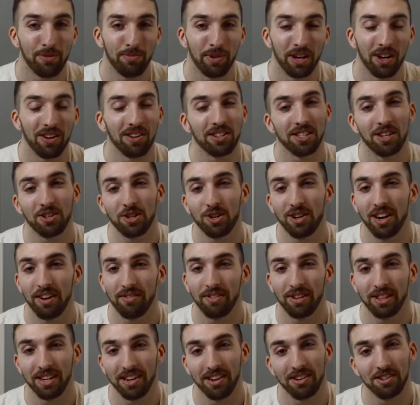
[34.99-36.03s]
but I'll touch on
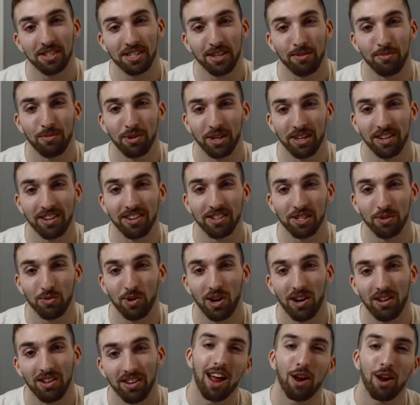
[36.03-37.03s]
everything else I'm bringing as well.